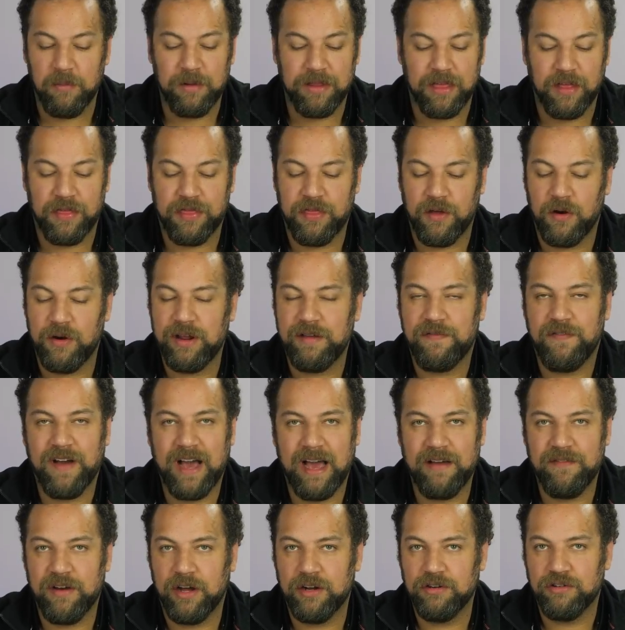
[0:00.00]
a
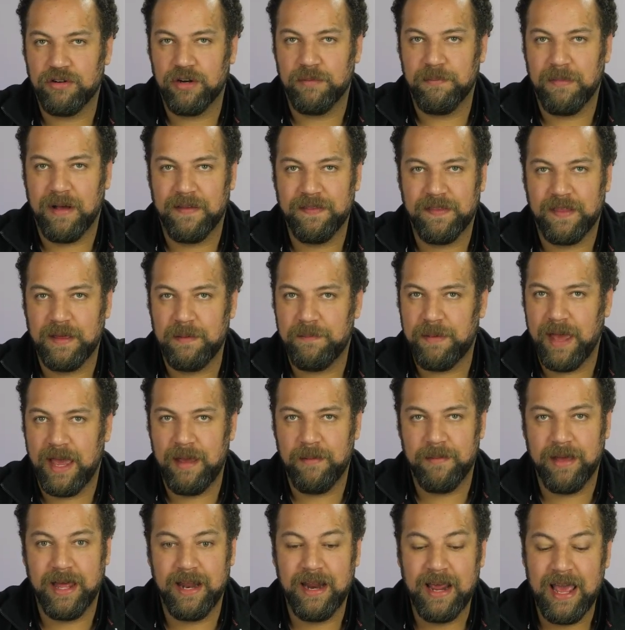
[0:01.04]
$3,500 monthly
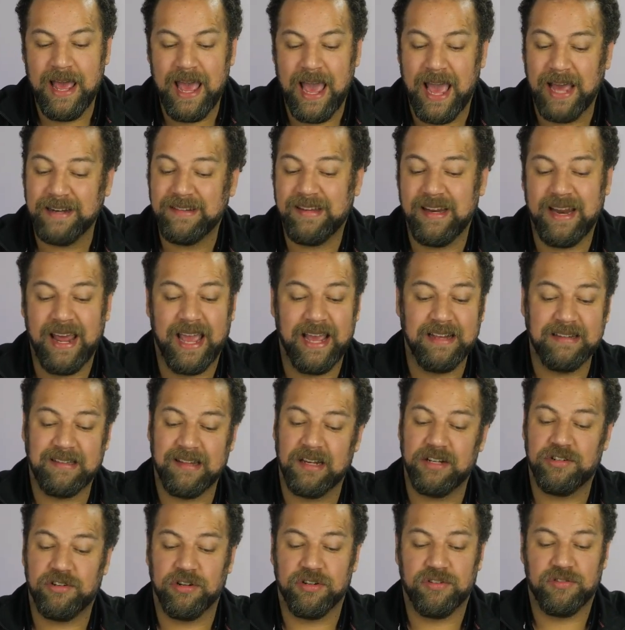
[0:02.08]
payment at today's
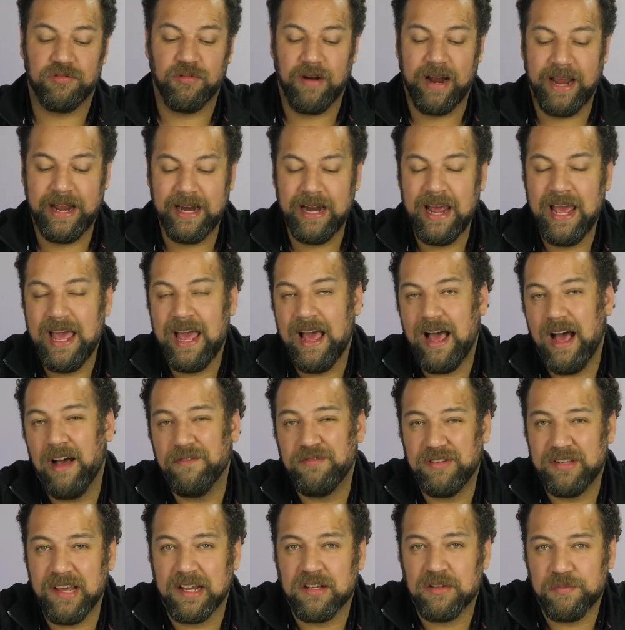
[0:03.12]
interest rate of
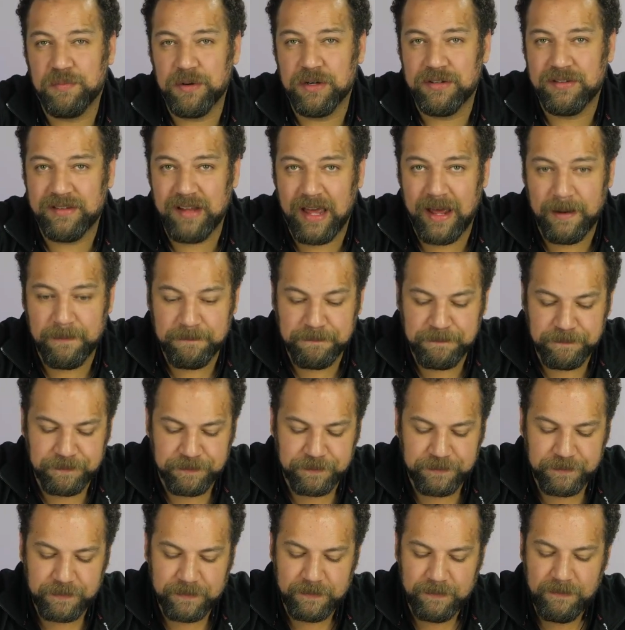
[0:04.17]
6%.
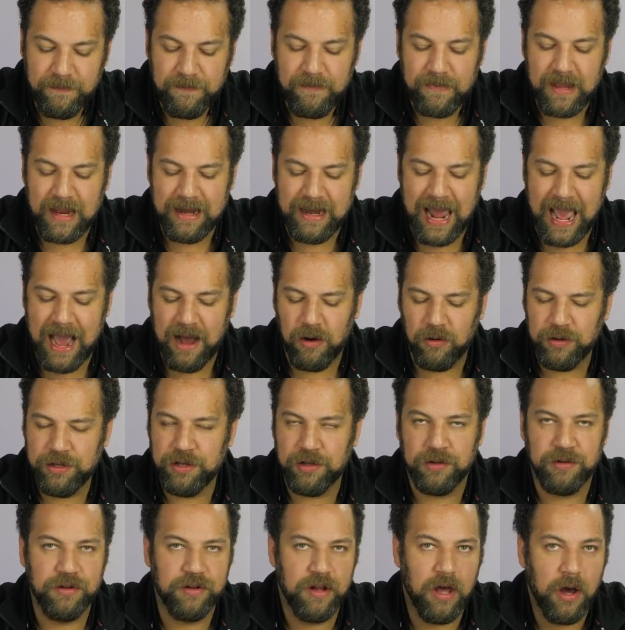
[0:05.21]
Now,
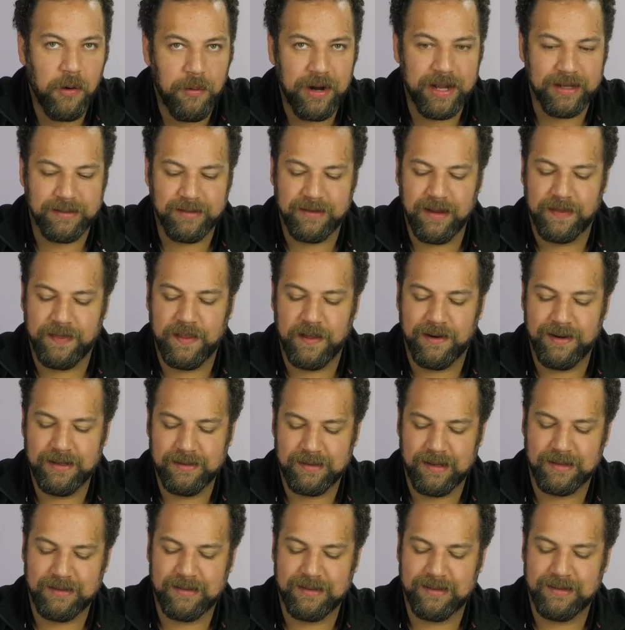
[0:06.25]
you'll notice that there is
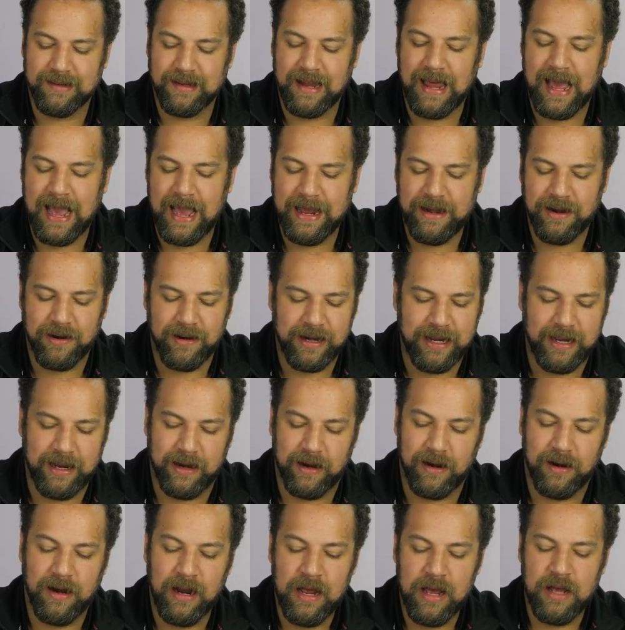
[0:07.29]
a slider
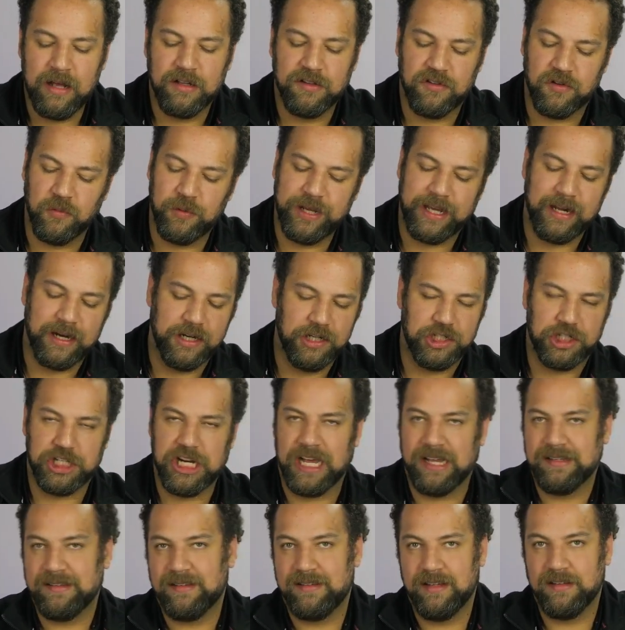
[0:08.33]
here, so we can
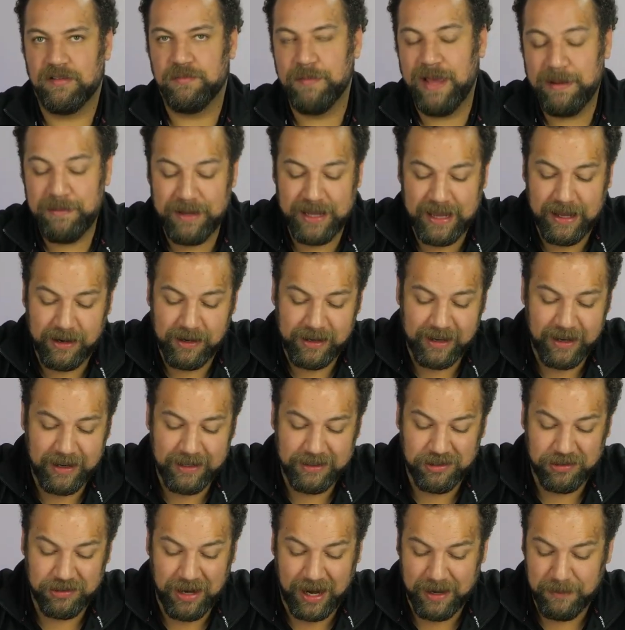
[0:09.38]
adjust this. Maybe they're going to
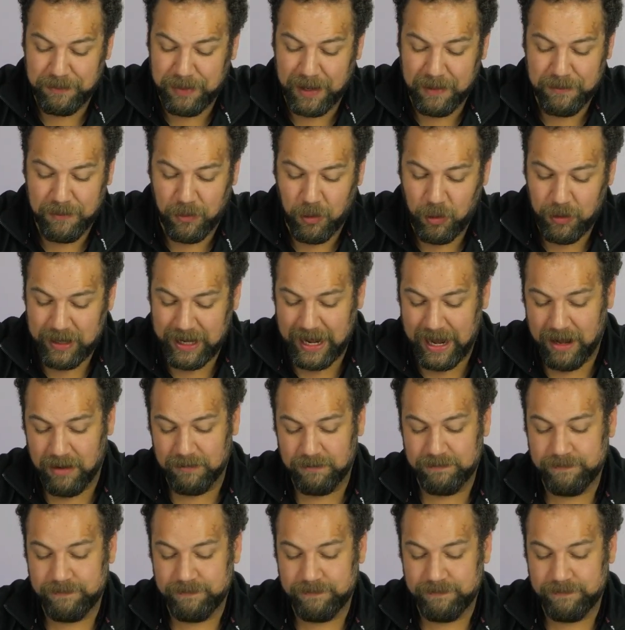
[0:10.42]
try to put more down.